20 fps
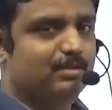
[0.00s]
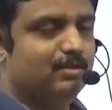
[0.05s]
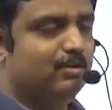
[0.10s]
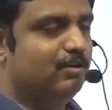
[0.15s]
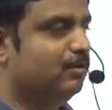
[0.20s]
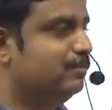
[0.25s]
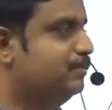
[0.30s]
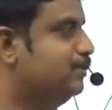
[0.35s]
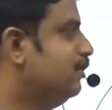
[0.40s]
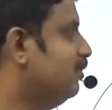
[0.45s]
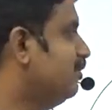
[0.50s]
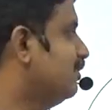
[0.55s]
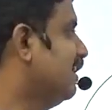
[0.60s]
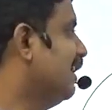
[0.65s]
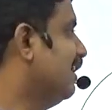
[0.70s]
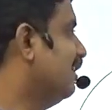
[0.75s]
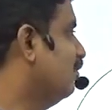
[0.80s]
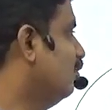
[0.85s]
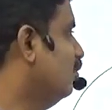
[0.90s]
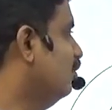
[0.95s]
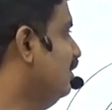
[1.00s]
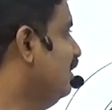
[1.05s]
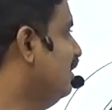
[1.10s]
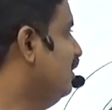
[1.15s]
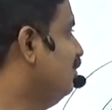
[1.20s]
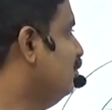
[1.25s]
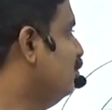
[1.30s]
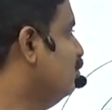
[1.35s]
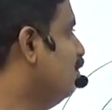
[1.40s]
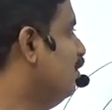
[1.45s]
Observe that only
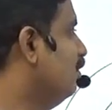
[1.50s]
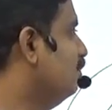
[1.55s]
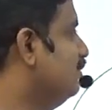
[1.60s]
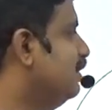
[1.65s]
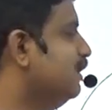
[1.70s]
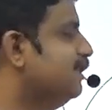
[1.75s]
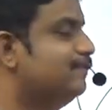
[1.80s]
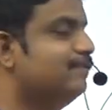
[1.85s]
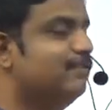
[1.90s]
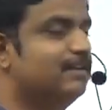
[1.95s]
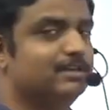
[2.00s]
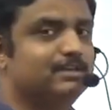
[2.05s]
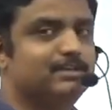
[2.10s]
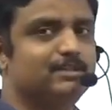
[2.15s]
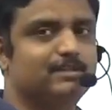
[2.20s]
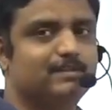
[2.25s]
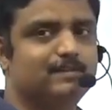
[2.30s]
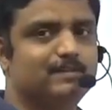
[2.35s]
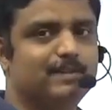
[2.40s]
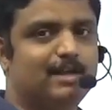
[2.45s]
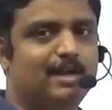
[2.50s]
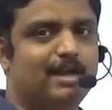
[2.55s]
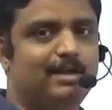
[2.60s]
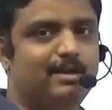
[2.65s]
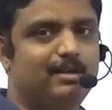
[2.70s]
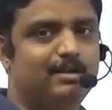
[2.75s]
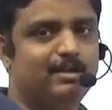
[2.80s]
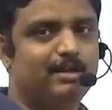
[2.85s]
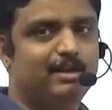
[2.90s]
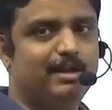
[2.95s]
2 of these functions
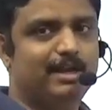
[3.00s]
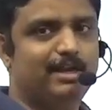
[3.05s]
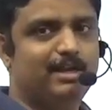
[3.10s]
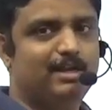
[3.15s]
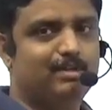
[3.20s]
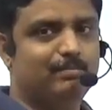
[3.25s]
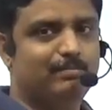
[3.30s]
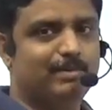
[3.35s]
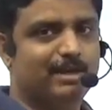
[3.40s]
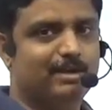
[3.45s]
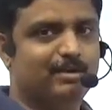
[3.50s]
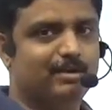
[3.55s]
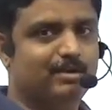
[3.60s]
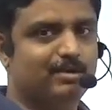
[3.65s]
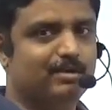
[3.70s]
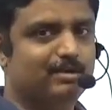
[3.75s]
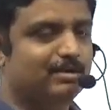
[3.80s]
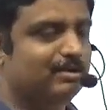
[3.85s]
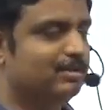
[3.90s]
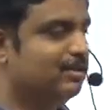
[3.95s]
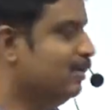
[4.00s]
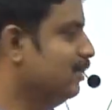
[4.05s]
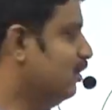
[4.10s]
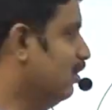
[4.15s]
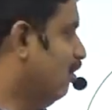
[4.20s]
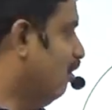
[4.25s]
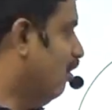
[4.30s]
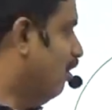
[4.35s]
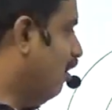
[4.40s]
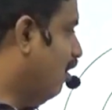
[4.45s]
are independent.
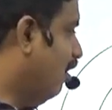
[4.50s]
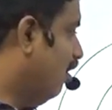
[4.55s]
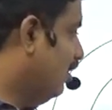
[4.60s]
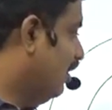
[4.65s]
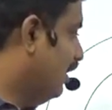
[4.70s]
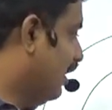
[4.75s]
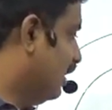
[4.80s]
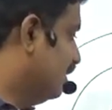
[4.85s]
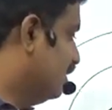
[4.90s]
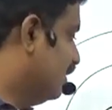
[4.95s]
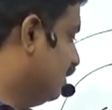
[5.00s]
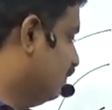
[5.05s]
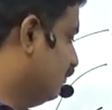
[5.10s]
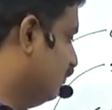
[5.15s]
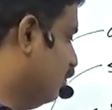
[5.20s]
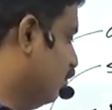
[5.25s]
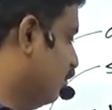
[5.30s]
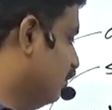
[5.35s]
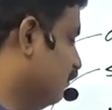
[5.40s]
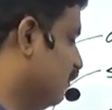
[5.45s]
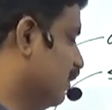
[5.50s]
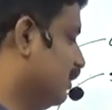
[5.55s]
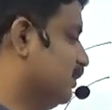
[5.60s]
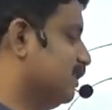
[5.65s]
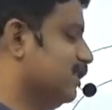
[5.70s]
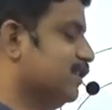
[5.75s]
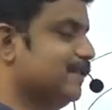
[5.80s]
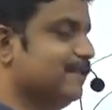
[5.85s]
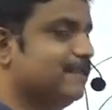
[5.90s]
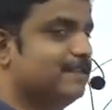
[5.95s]
All other 4
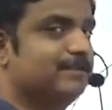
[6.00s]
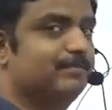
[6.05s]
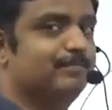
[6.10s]
functions